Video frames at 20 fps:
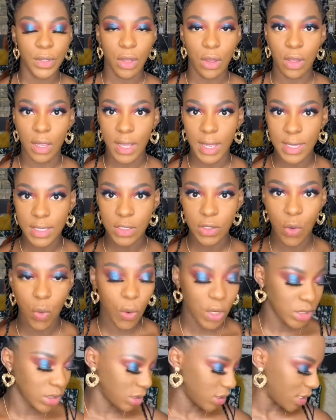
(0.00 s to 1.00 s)
Okay, so
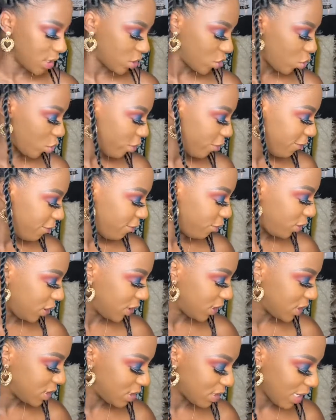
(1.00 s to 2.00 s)
once that's all fully
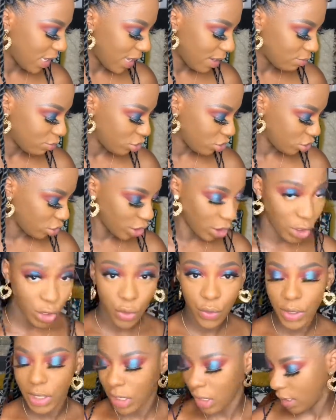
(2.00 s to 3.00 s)
set, I'm just gonna
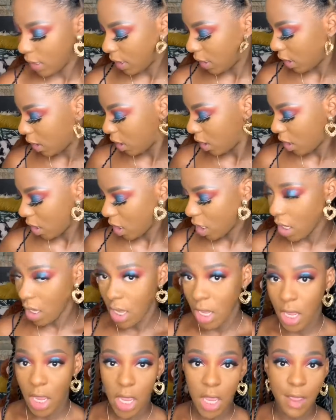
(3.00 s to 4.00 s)
quickly
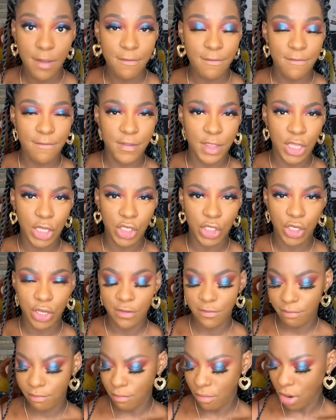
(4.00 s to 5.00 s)
finish
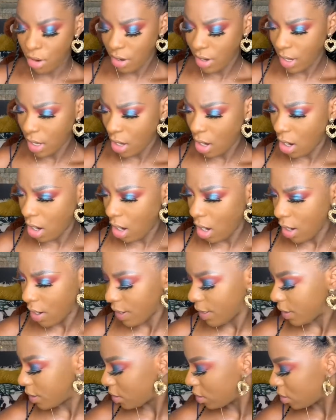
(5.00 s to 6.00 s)
off my
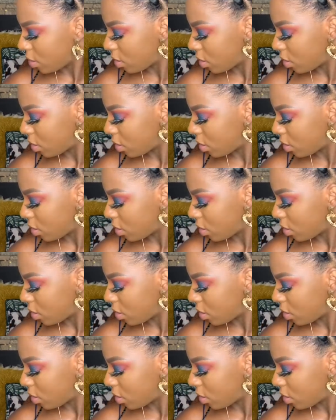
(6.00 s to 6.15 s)
eyes.